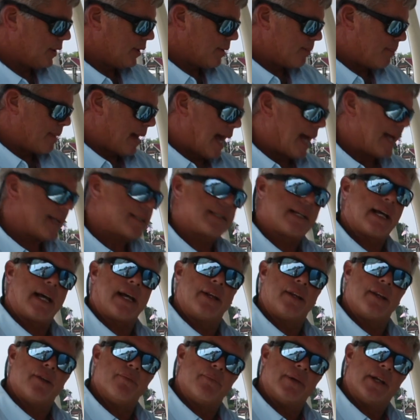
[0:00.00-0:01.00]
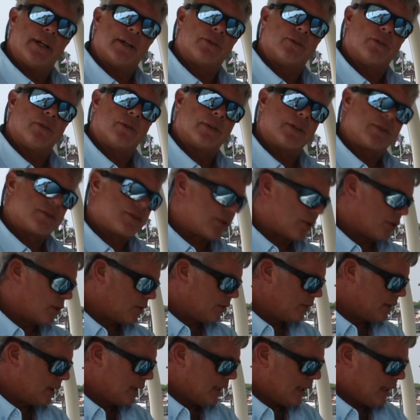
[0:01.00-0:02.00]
on the back side of the binnacle control,